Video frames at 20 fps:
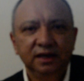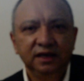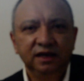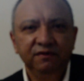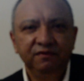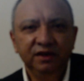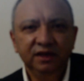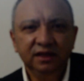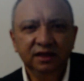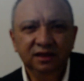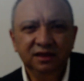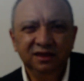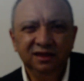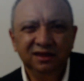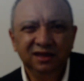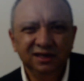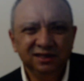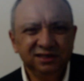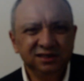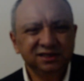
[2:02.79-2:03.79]
Given
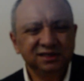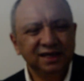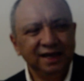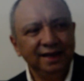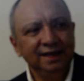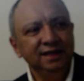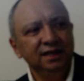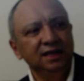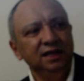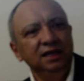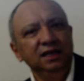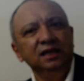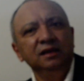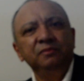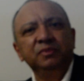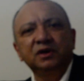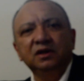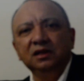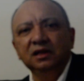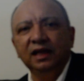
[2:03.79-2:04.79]
this kind of
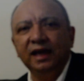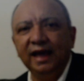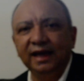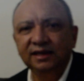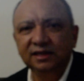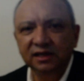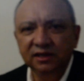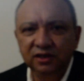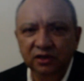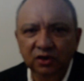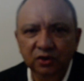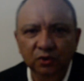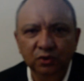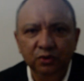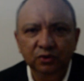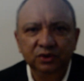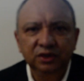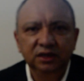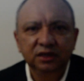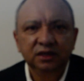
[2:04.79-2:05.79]
liberal
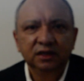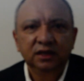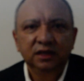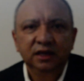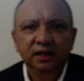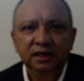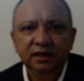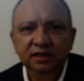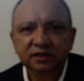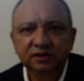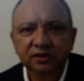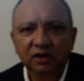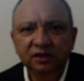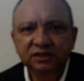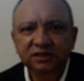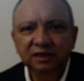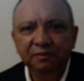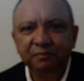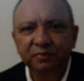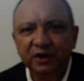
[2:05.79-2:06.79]
attitude, it is not
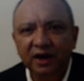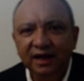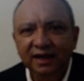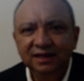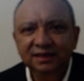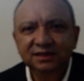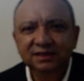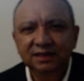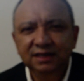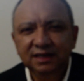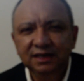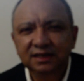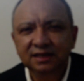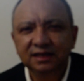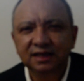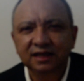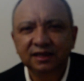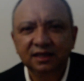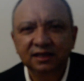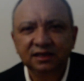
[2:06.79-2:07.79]
surprising
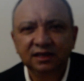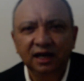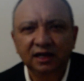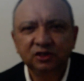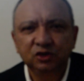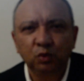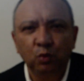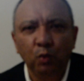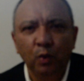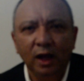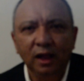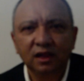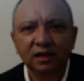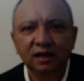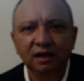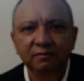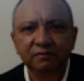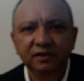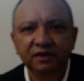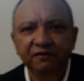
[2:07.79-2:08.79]
that the Dutch
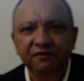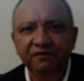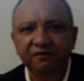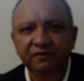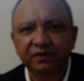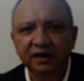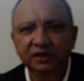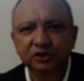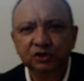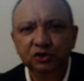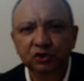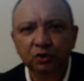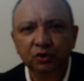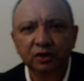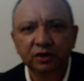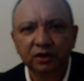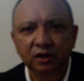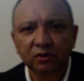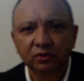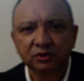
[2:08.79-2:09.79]
welcomed the French
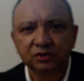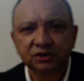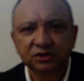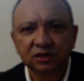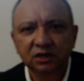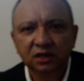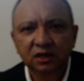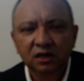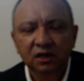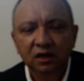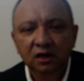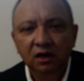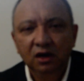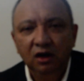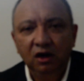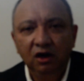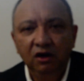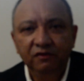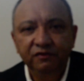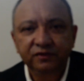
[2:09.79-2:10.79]
Huguenots
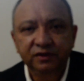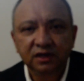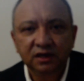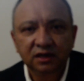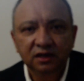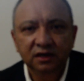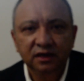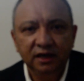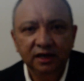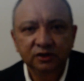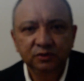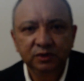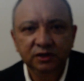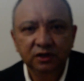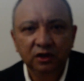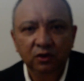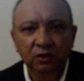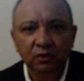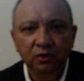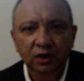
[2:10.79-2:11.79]
after, as we
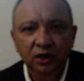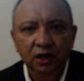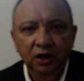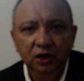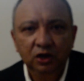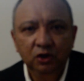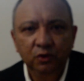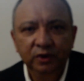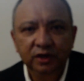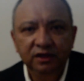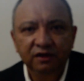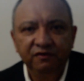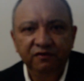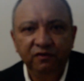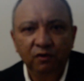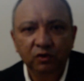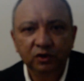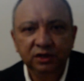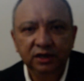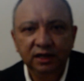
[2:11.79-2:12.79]
know, Louis
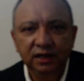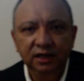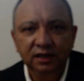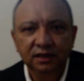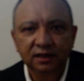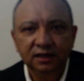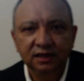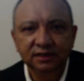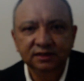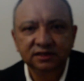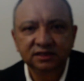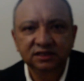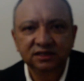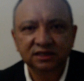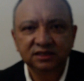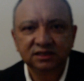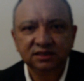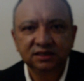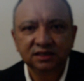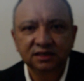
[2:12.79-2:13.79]
XIV
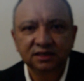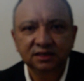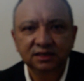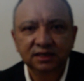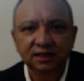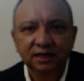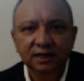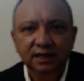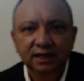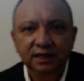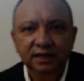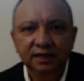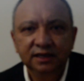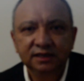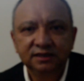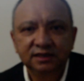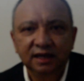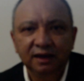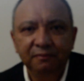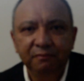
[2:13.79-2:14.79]
insisted
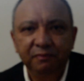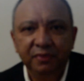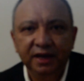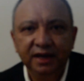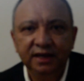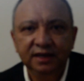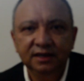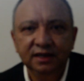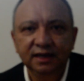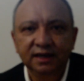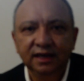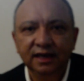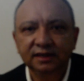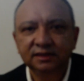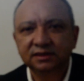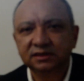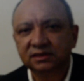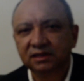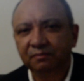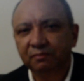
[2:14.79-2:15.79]
his campaign
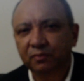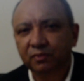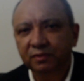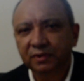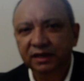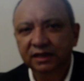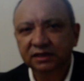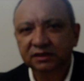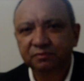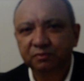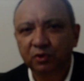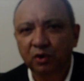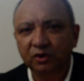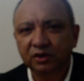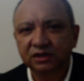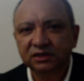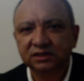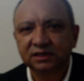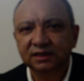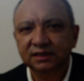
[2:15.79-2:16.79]
against his
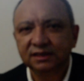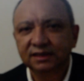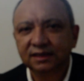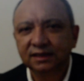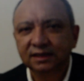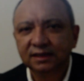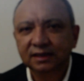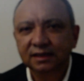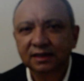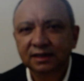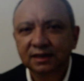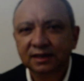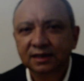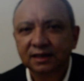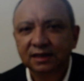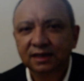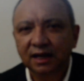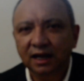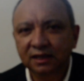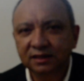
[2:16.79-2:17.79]
Protestant
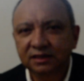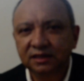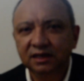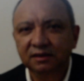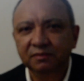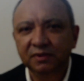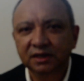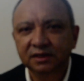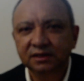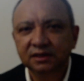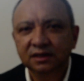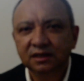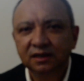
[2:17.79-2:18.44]
countrymen